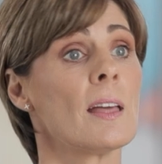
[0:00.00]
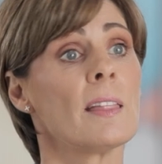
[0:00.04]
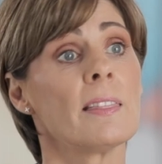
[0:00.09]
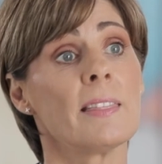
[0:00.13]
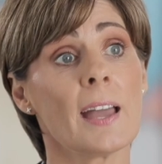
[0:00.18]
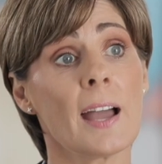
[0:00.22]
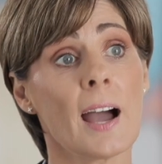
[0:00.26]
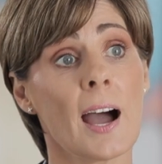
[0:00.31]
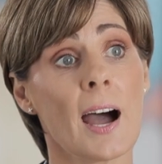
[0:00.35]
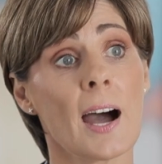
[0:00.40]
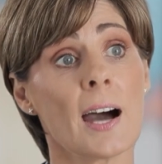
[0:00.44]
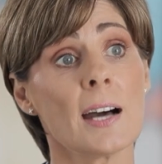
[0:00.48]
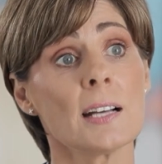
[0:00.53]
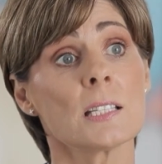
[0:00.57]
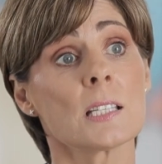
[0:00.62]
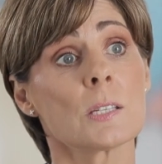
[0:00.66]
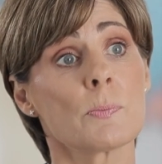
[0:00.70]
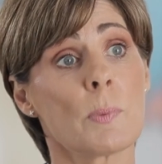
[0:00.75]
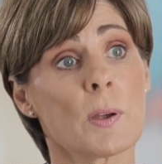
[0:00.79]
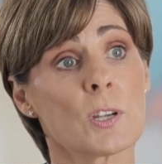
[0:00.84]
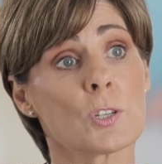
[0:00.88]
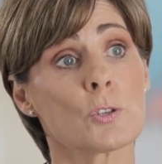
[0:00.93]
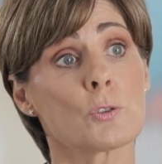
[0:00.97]
There are
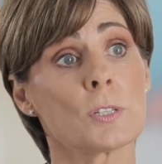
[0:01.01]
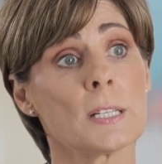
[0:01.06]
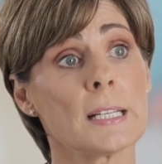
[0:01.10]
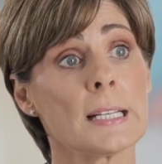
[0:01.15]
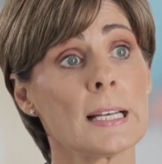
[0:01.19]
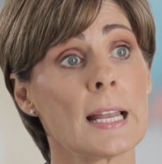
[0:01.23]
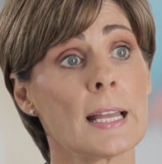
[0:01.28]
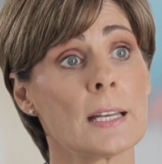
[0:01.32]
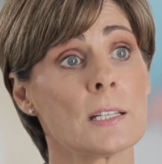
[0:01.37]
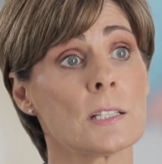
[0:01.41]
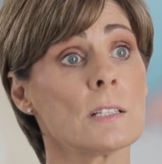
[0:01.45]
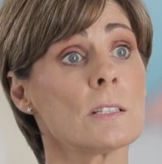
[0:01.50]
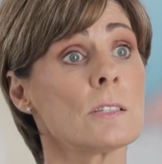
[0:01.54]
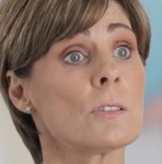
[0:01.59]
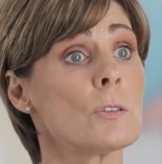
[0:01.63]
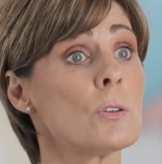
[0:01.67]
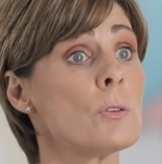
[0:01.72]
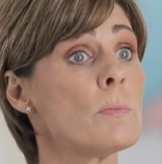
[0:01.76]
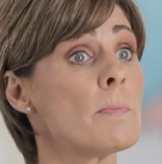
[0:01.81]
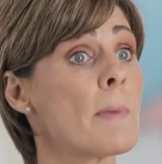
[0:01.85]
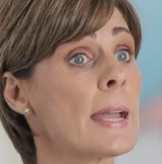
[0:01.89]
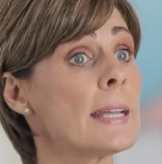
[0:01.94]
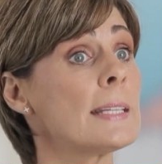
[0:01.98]
specialty lenders
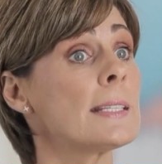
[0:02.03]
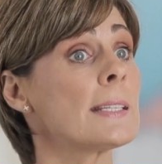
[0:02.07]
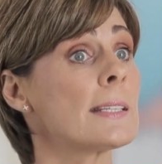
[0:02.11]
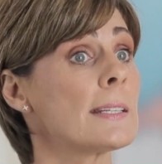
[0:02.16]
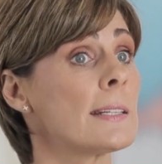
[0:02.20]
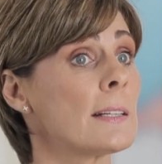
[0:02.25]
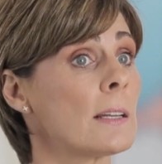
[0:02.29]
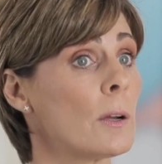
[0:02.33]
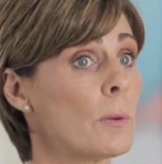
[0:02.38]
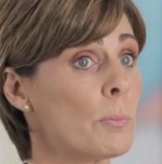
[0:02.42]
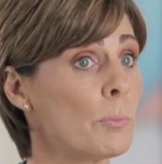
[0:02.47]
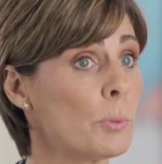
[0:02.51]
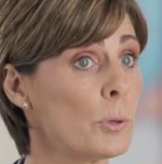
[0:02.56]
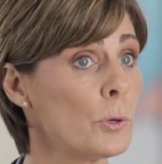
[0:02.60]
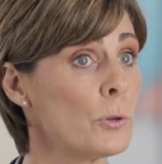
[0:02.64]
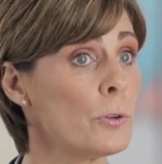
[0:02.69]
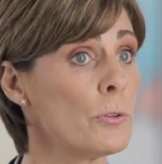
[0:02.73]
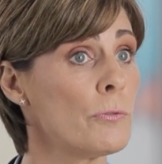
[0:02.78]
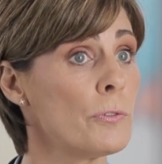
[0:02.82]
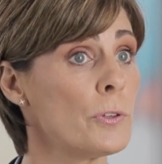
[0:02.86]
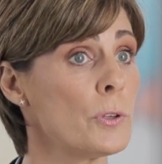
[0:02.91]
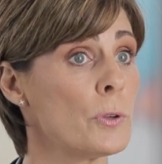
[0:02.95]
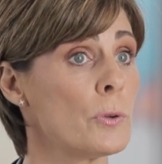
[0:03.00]
who may still
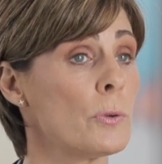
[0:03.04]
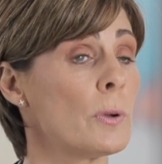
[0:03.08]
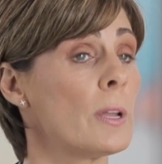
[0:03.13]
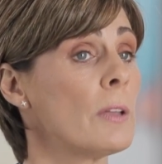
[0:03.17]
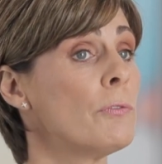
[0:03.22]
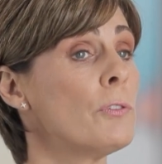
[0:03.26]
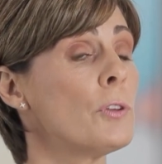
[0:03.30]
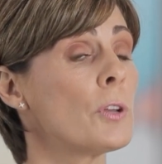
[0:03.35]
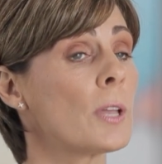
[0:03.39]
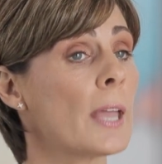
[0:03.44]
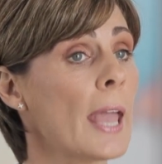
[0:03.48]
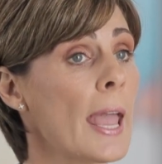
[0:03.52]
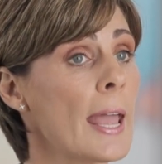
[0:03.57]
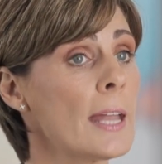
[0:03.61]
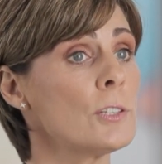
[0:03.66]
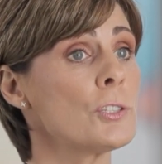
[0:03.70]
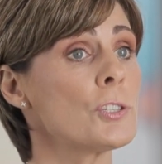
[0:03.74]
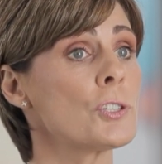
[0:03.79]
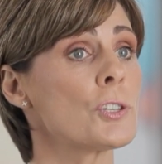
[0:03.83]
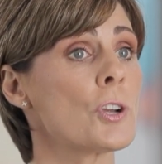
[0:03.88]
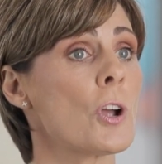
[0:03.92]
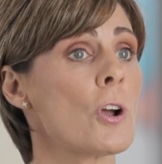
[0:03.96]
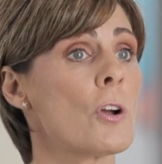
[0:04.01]
approve you if you can
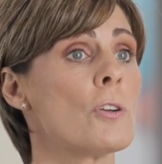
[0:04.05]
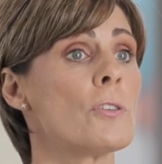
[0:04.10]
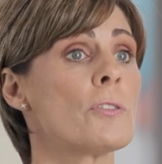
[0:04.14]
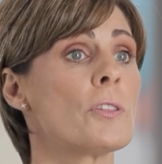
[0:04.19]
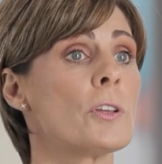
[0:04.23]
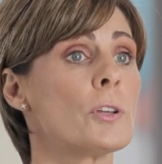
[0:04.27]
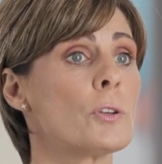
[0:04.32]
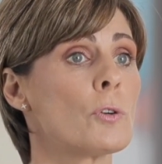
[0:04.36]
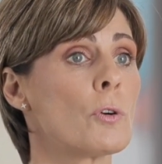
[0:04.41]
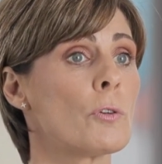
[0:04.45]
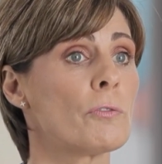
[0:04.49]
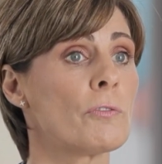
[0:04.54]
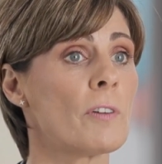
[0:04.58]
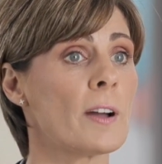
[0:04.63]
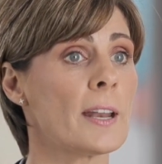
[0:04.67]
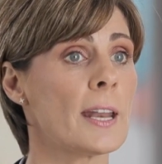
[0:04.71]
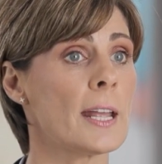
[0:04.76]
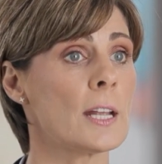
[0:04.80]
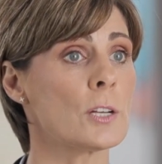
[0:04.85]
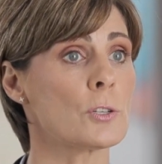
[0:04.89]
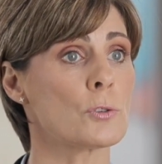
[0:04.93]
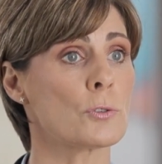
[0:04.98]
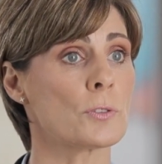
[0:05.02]
show that your
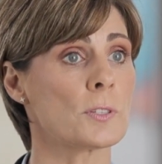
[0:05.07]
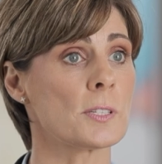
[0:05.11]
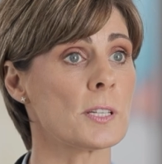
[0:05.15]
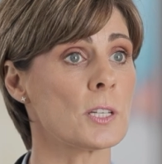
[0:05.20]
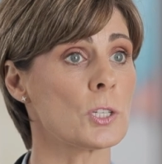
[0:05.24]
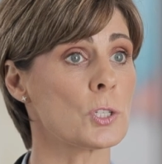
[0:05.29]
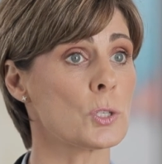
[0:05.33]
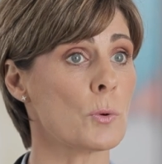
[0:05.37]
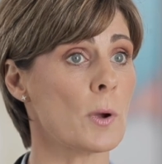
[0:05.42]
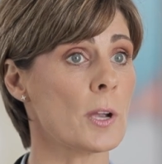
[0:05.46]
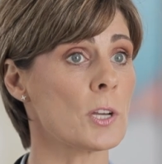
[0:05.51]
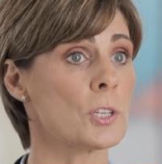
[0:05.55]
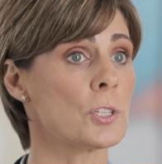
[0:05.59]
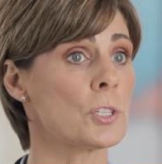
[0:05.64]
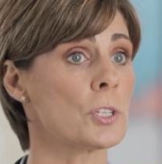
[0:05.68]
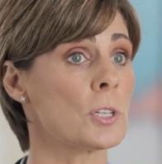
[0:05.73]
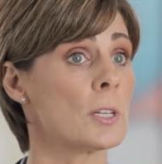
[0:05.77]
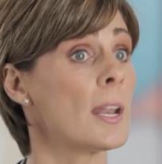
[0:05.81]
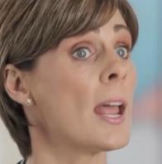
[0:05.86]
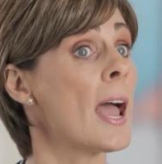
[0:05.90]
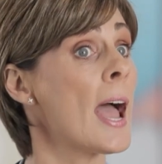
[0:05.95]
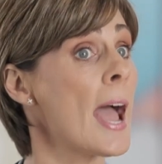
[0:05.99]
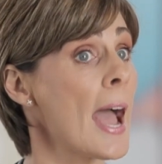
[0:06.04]
financial
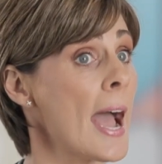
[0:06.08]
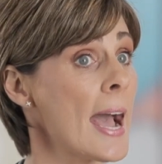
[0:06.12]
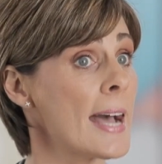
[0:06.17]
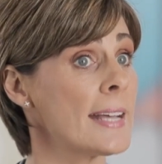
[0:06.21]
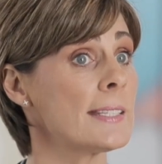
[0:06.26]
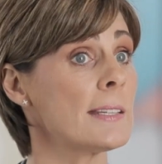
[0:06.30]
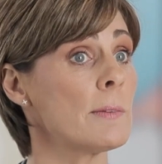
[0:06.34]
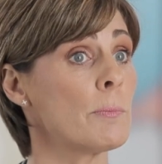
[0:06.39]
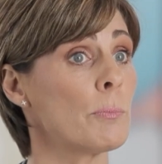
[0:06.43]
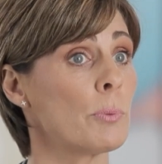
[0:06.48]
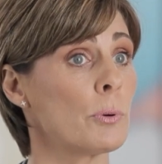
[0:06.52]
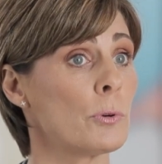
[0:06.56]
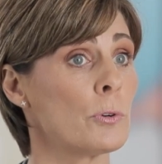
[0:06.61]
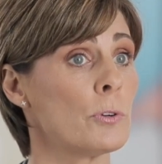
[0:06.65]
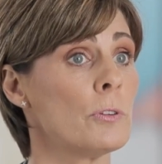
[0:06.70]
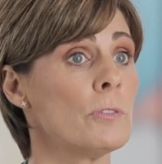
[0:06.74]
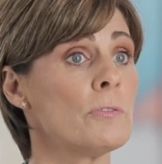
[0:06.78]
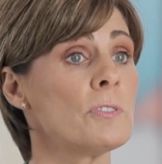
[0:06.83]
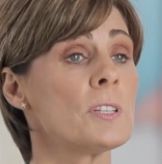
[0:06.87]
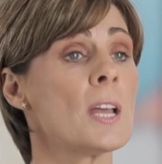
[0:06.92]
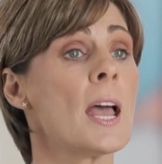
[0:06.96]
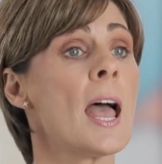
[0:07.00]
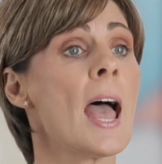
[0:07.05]
situation has
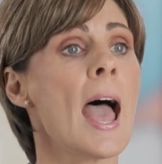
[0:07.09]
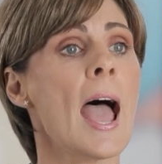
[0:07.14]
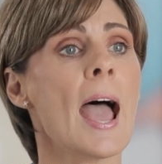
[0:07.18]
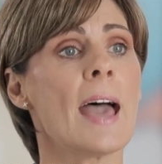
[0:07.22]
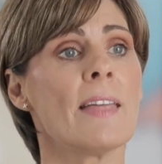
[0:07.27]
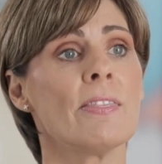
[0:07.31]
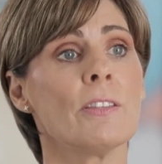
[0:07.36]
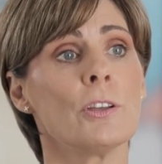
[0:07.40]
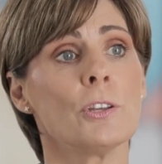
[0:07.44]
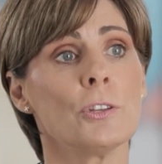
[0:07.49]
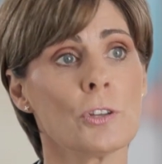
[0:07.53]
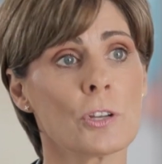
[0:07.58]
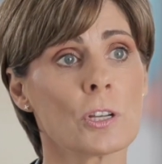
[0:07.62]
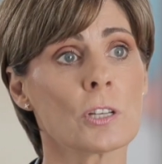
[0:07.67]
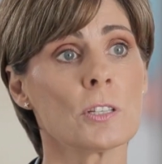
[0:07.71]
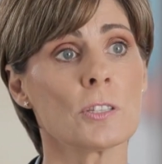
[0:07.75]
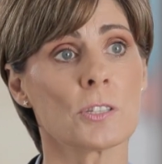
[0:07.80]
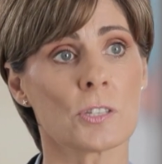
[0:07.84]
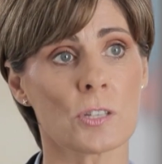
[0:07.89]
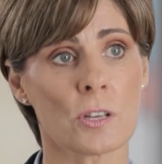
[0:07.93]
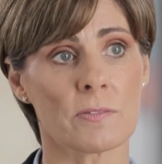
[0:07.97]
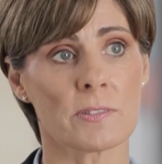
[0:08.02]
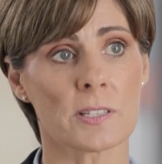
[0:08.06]
improved and that you
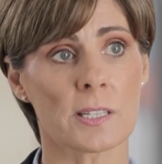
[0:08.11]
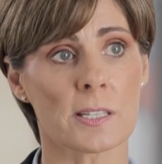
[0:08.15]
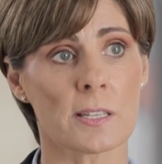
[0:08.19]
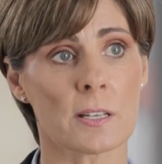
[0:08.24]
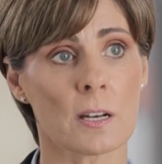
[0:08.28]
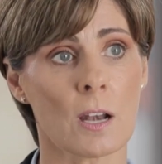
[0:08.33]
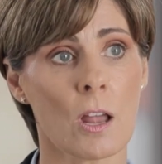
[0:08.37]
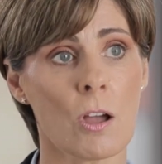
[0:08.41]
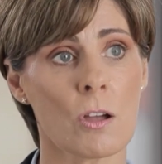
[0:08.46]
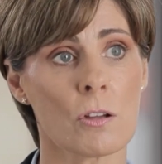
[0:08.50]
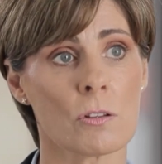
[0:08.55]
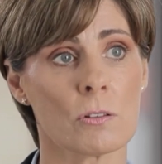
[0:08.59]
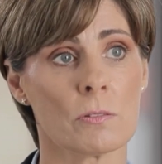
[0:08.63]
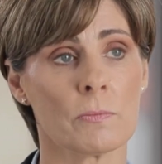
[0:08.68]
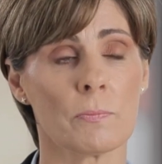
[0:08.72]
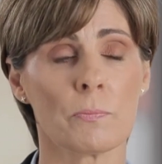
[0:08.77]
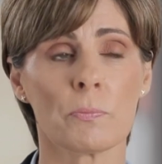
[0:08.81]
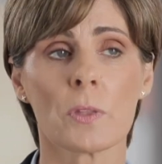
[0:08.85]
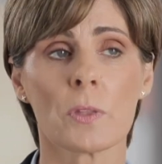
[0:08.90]
can service the loan.